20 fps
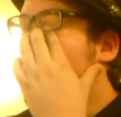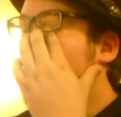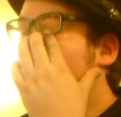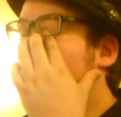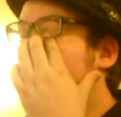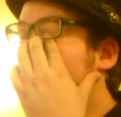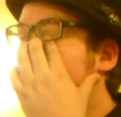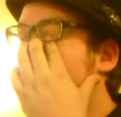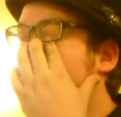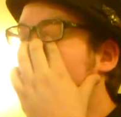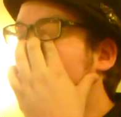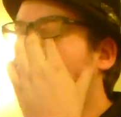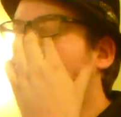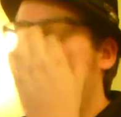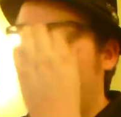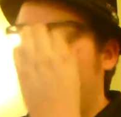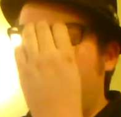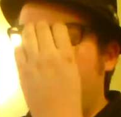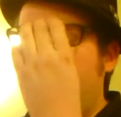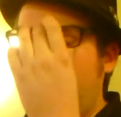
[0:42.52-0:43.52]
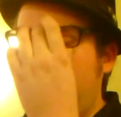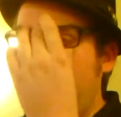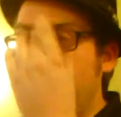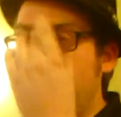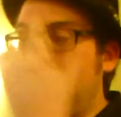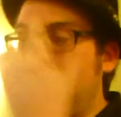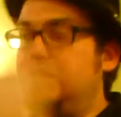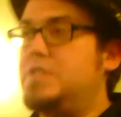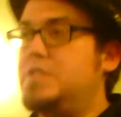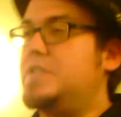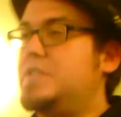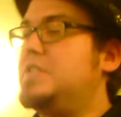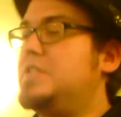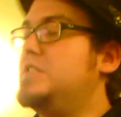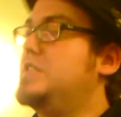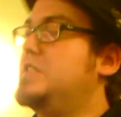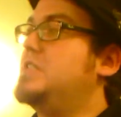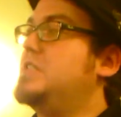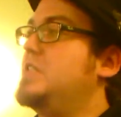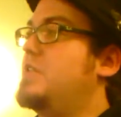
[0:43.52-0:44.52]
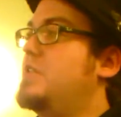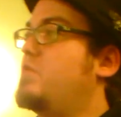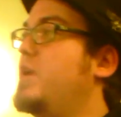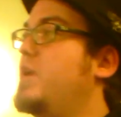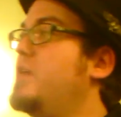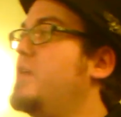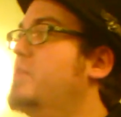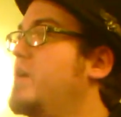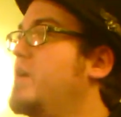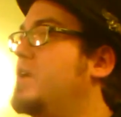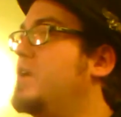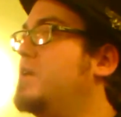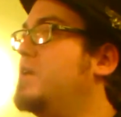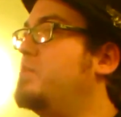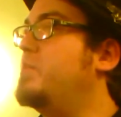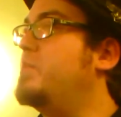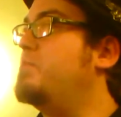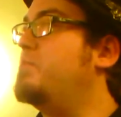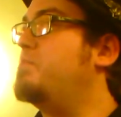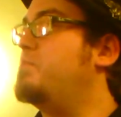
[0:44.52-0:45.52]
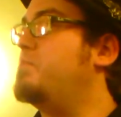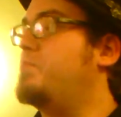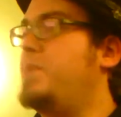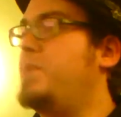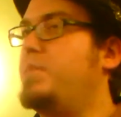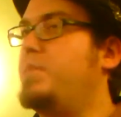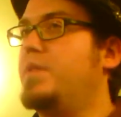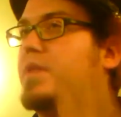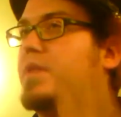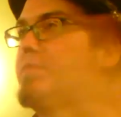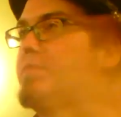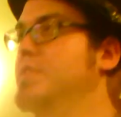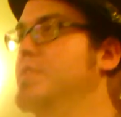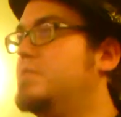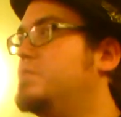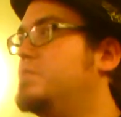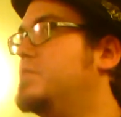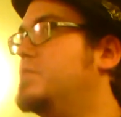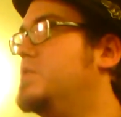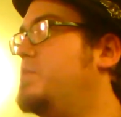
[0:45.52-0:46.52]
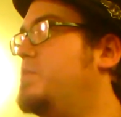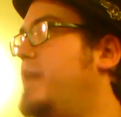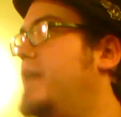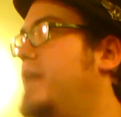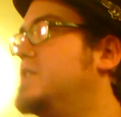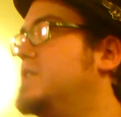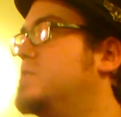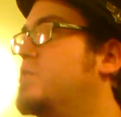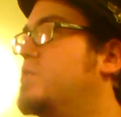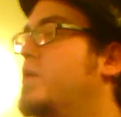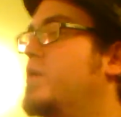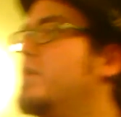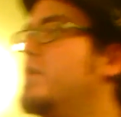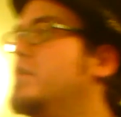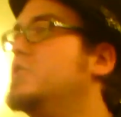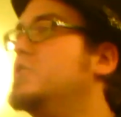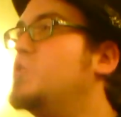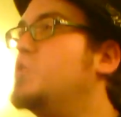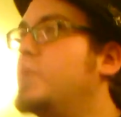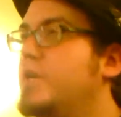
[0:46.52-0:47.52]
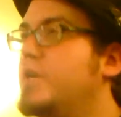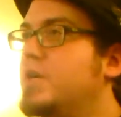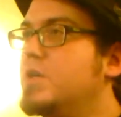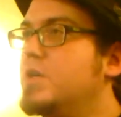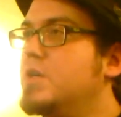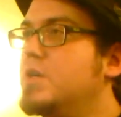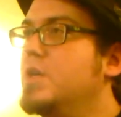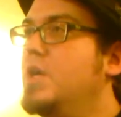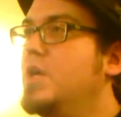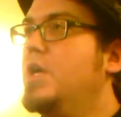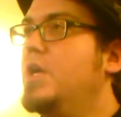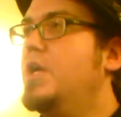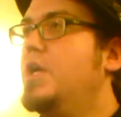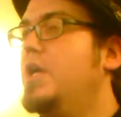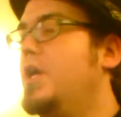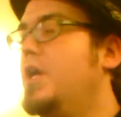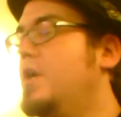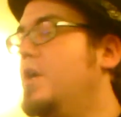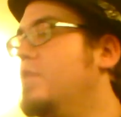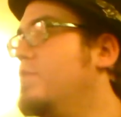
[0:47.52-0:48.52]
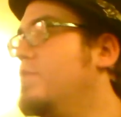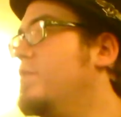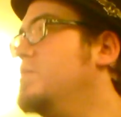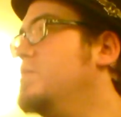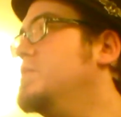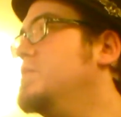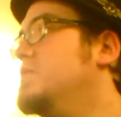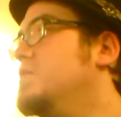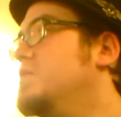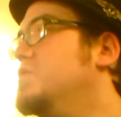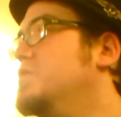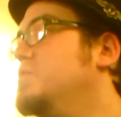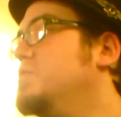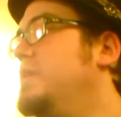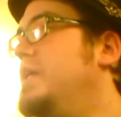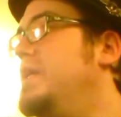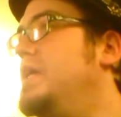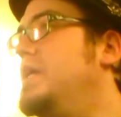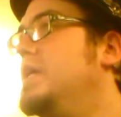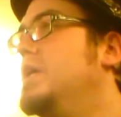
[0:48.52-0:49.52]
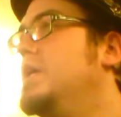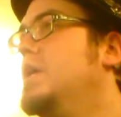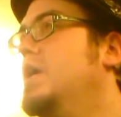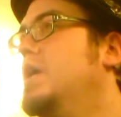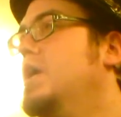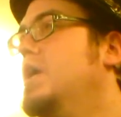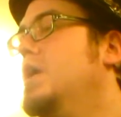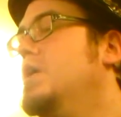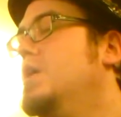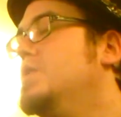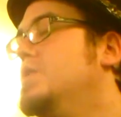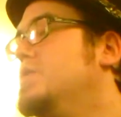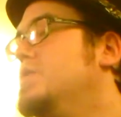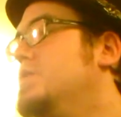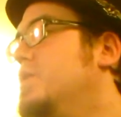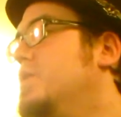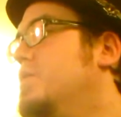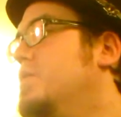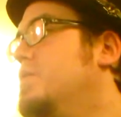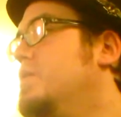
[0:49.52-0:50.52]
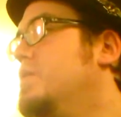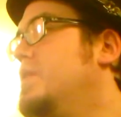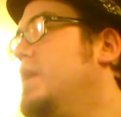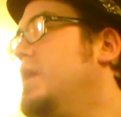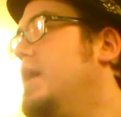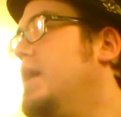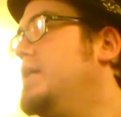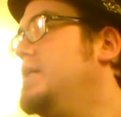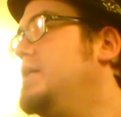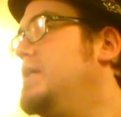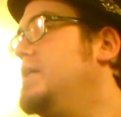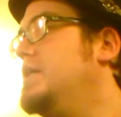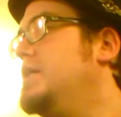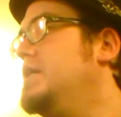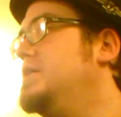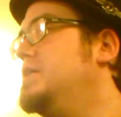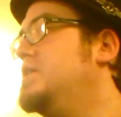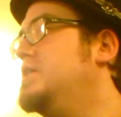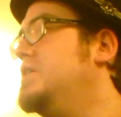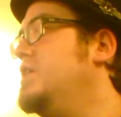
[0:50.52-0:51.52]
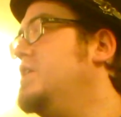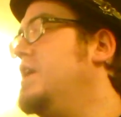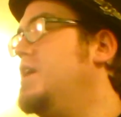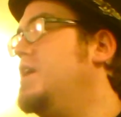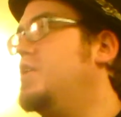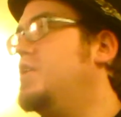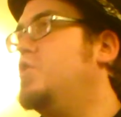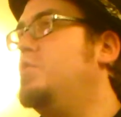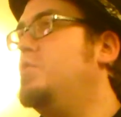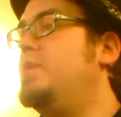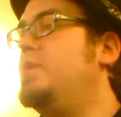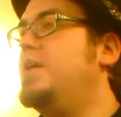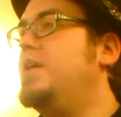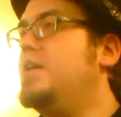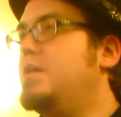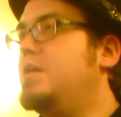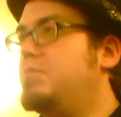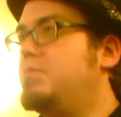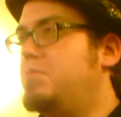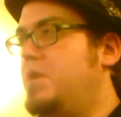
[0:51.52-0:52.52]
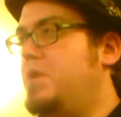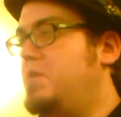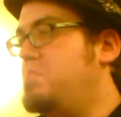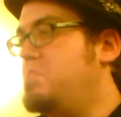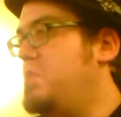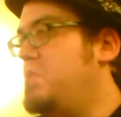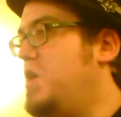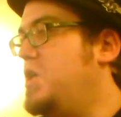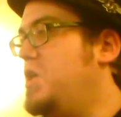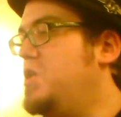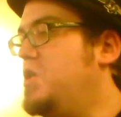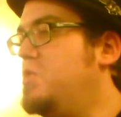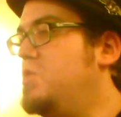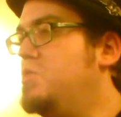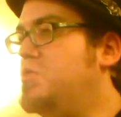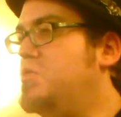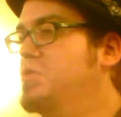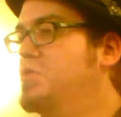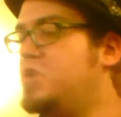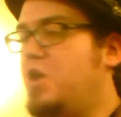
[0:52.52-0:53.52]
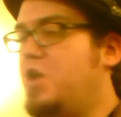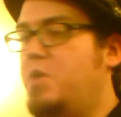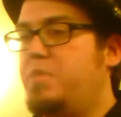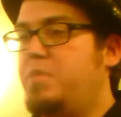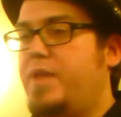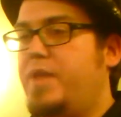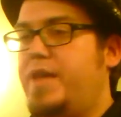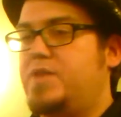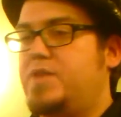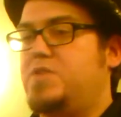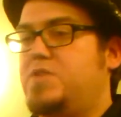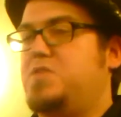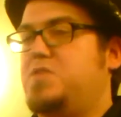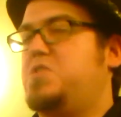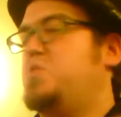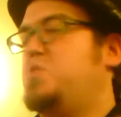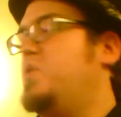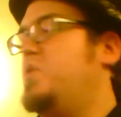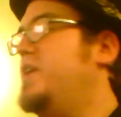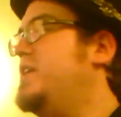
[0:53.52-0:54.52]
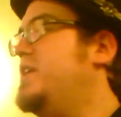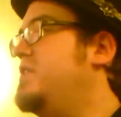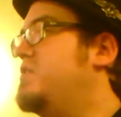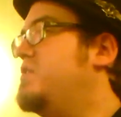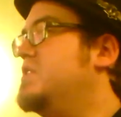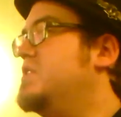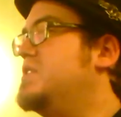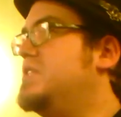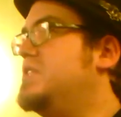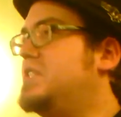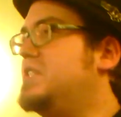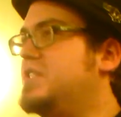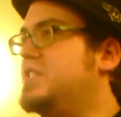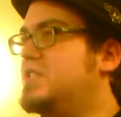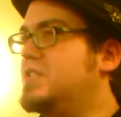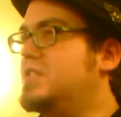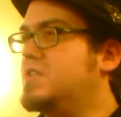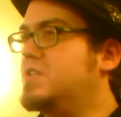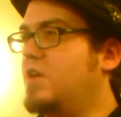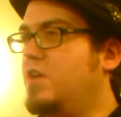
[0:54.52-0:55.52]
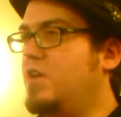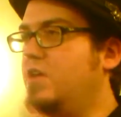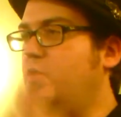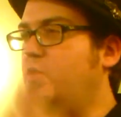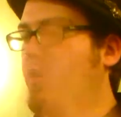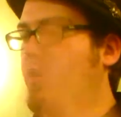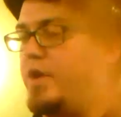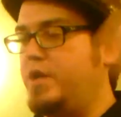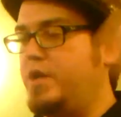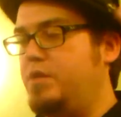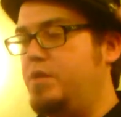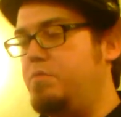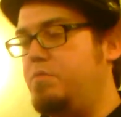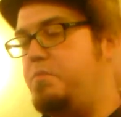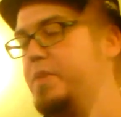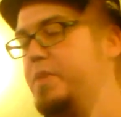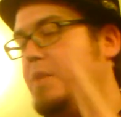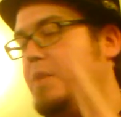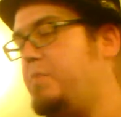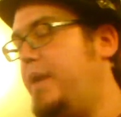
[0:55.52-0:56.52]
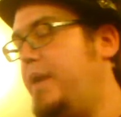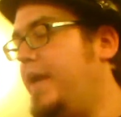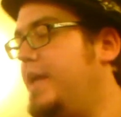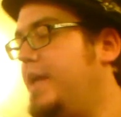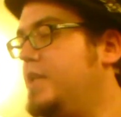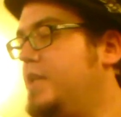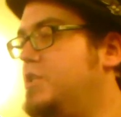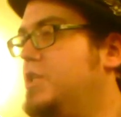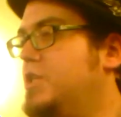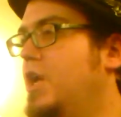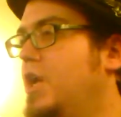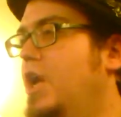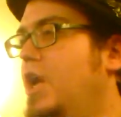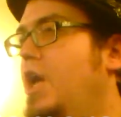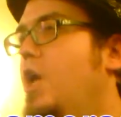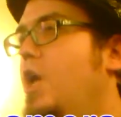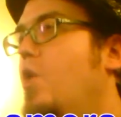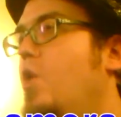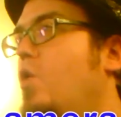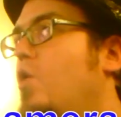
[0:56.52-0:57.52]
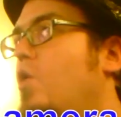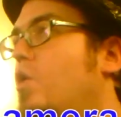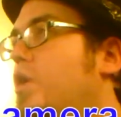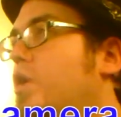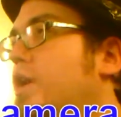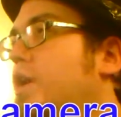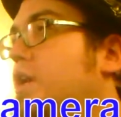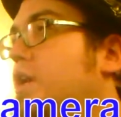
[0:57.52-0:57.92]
where they'll use the statistics and then write about it. People love to pass them around on Twitter and other forms of social media. So the idea is it could be a huge, complex 20 different statistics all on one big page, or